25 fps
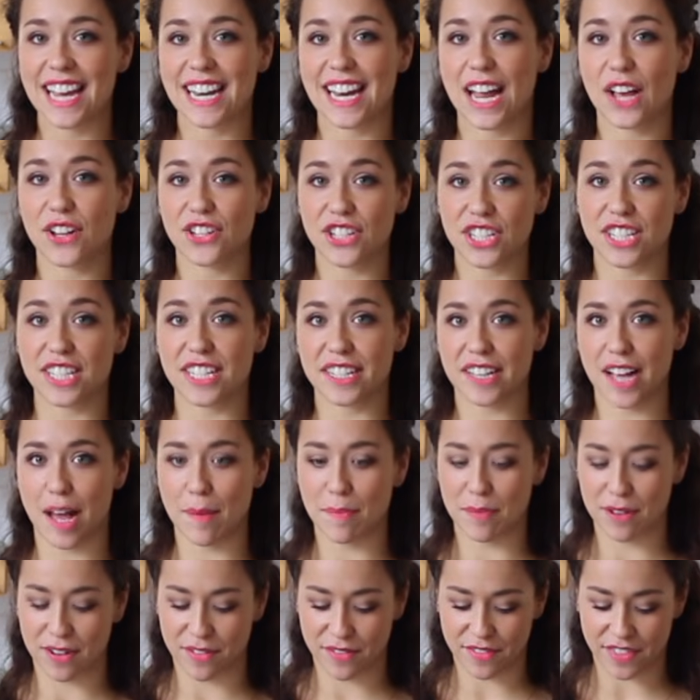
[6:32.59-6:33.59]
Now just a
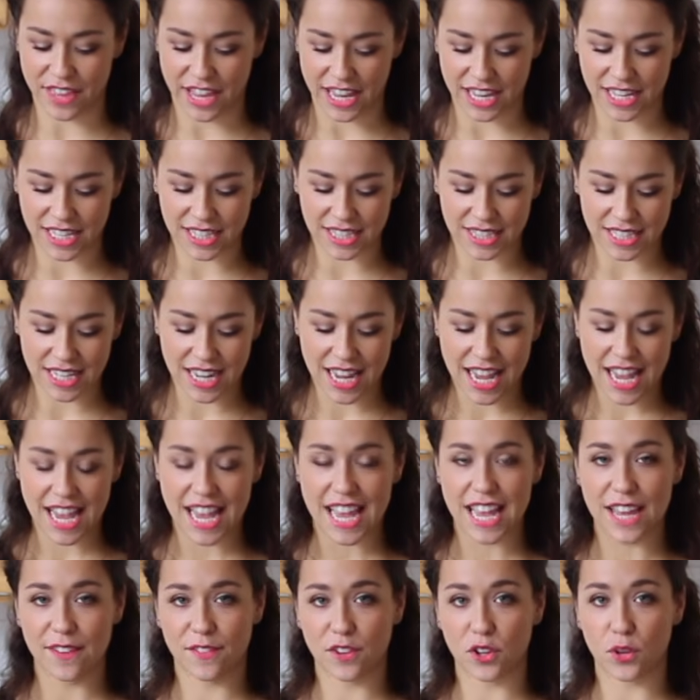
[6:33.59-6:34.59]
couple of things.
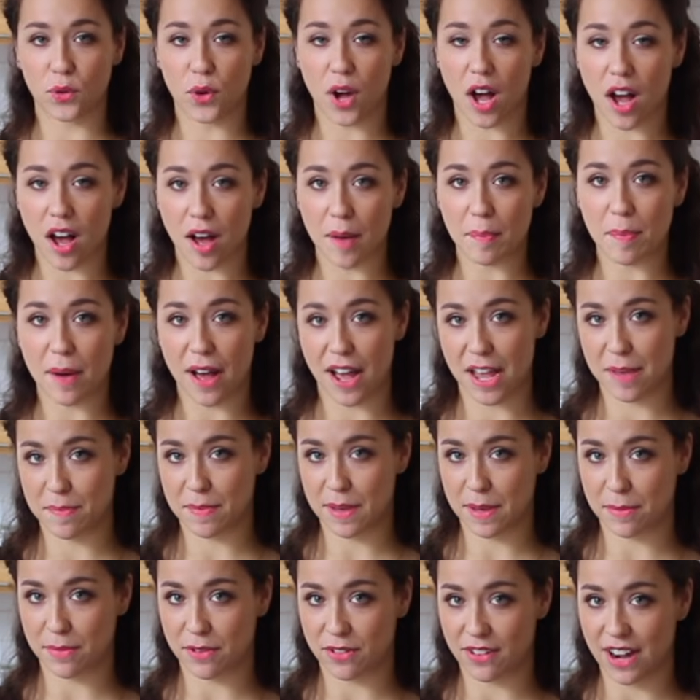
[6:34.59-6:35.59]
If you are
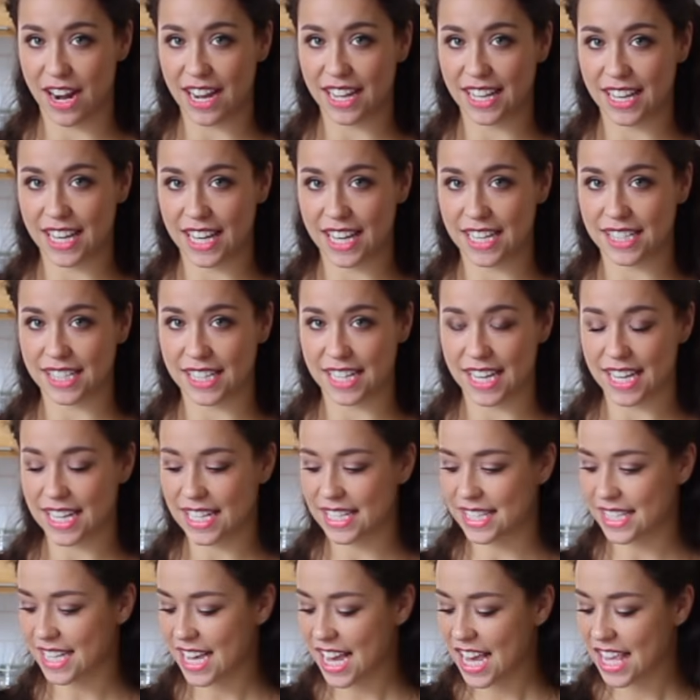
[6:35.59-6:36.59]
piping meringue
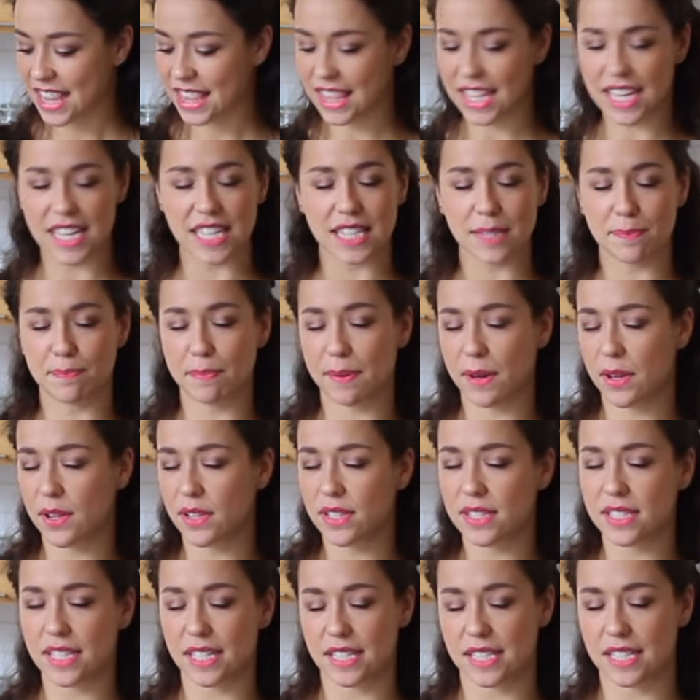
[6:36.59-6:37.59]
kisses, this
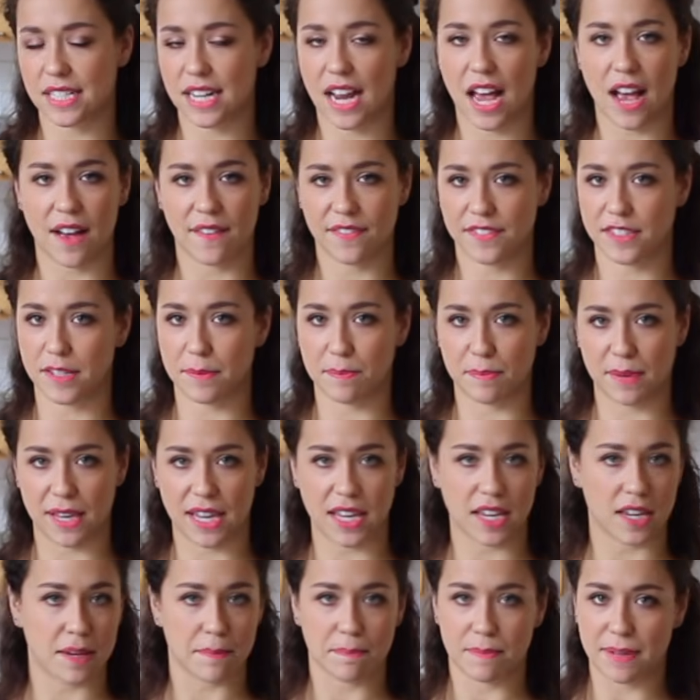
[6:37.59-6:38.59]
bowl doesn't have to
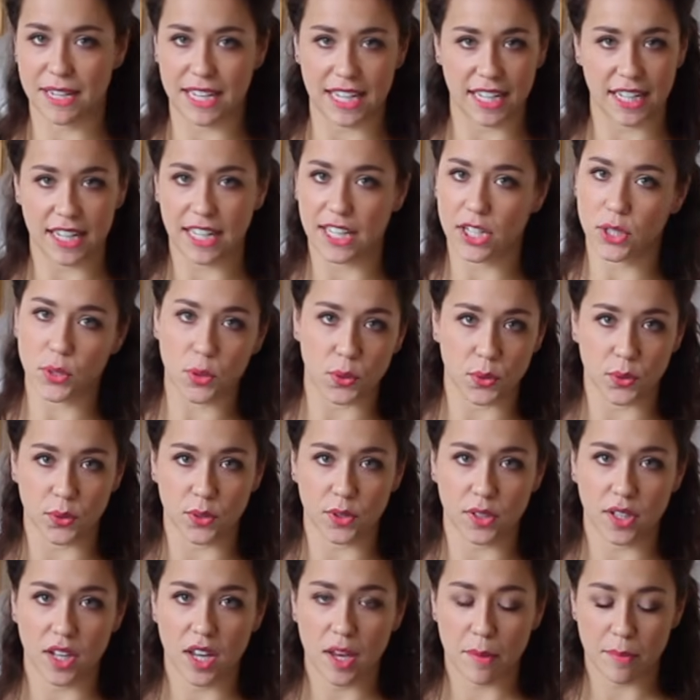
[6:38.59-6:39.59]
be completely
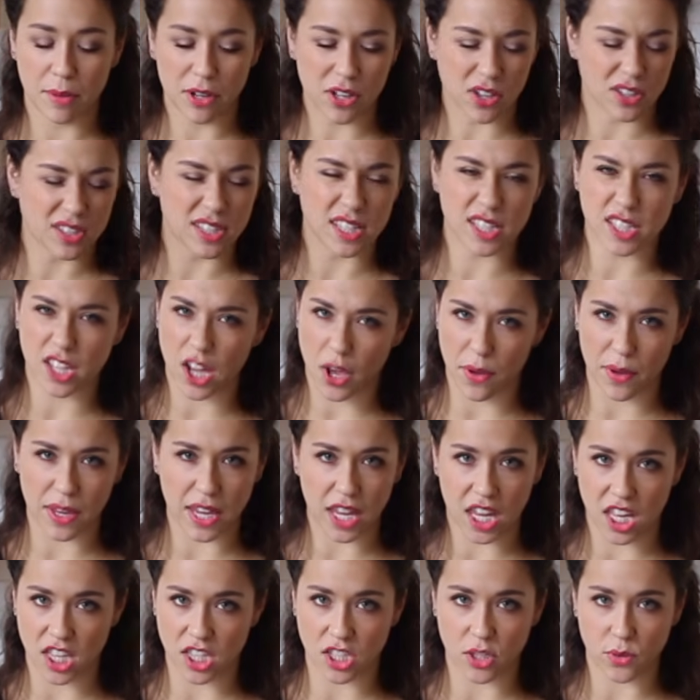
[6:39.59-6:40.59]
cool. Because it's
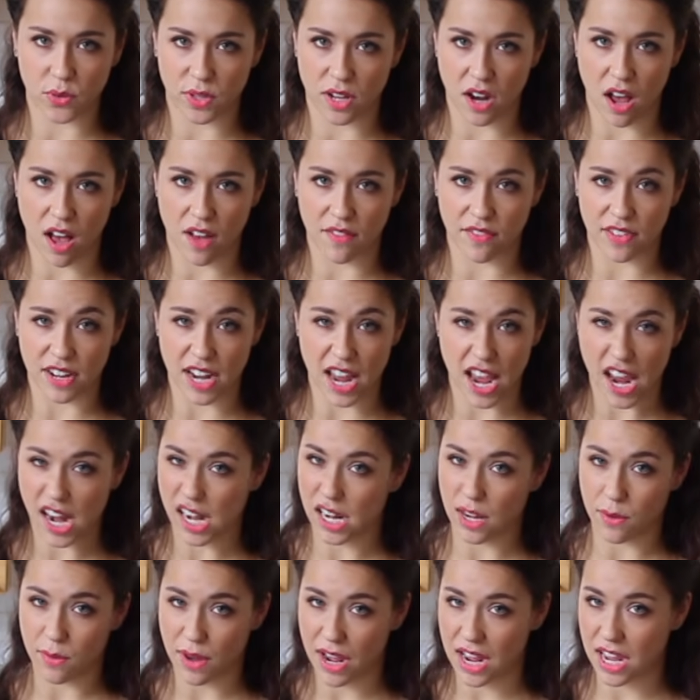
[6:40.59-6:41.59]
going into an oven
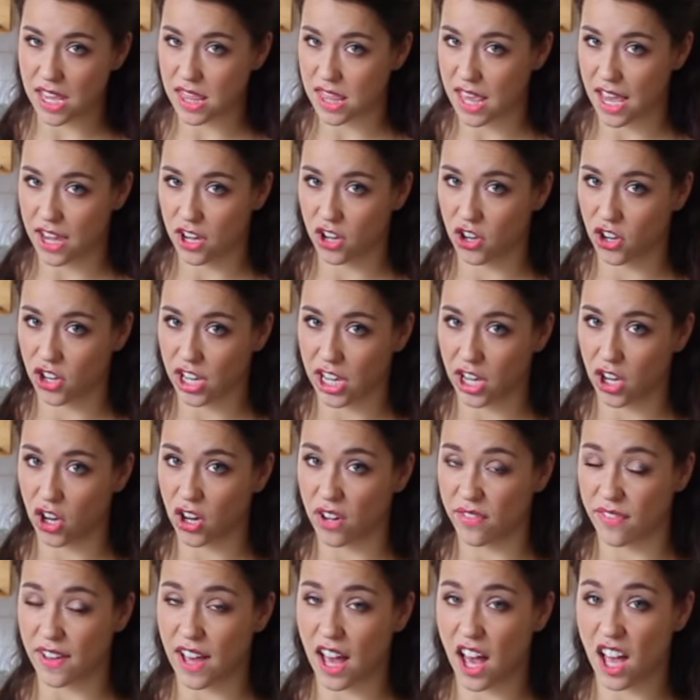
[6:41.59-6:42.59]
anyway and they're cooking
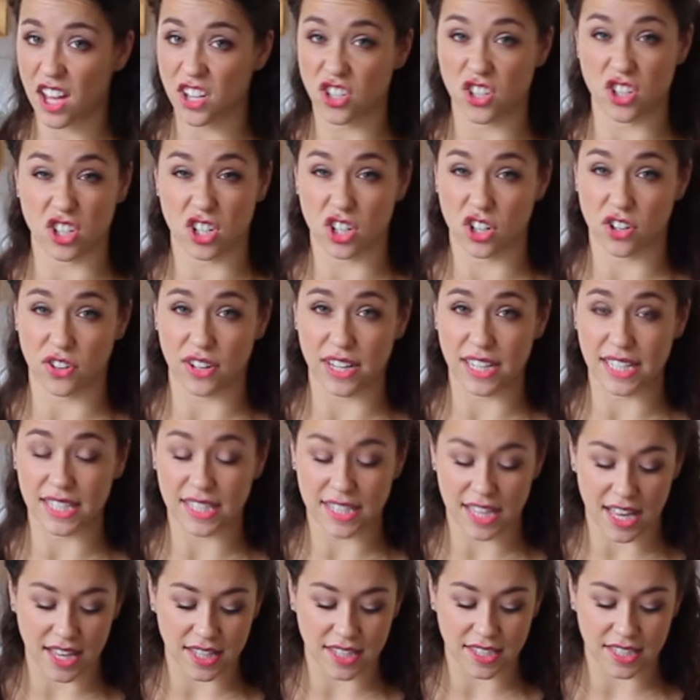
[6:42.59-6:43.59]
off at 100
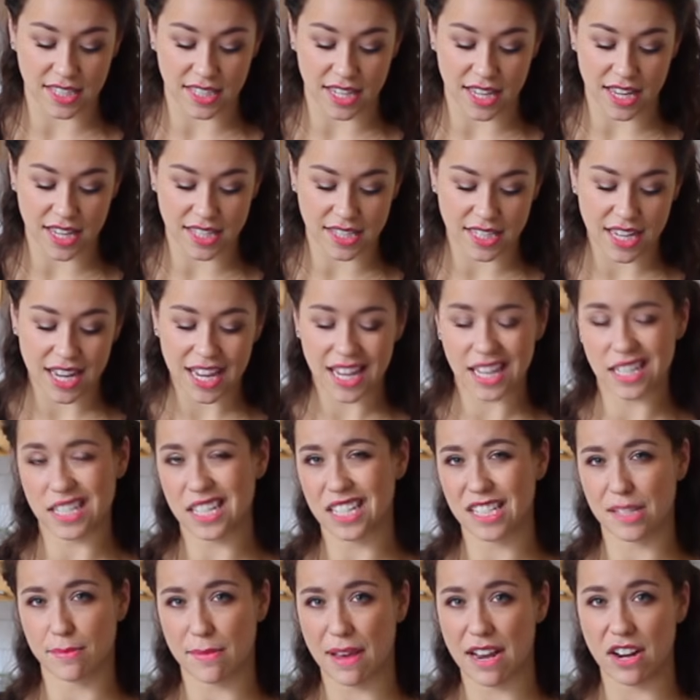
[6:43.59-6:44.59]
degrees Celsius, it
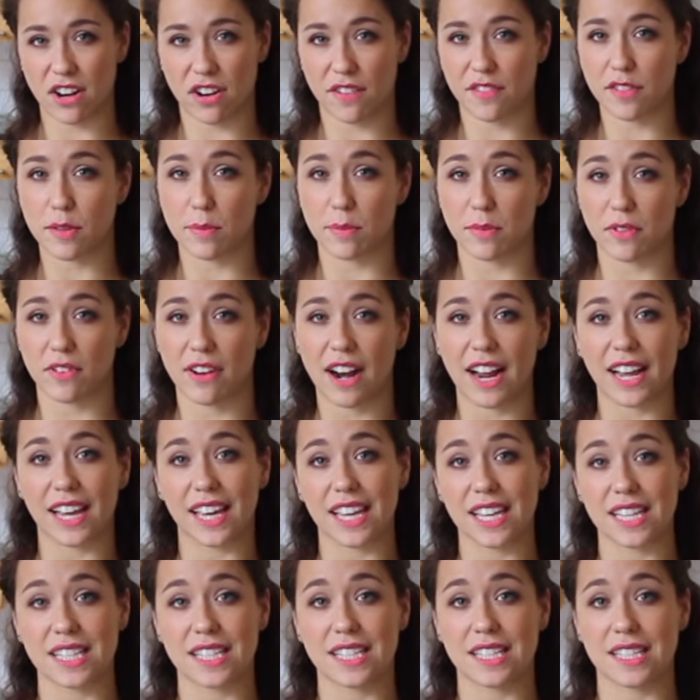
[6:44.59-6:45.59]
doesn't matter if the
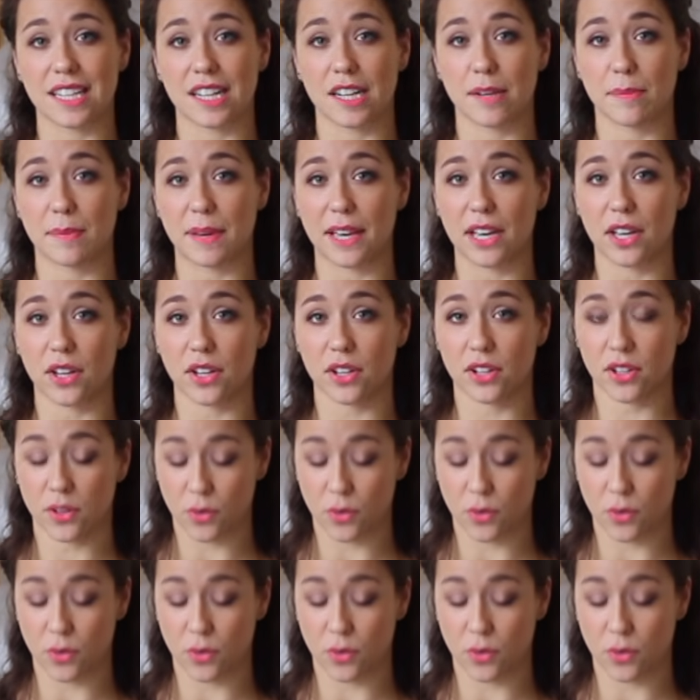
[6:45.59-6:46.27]
meringue is still a bit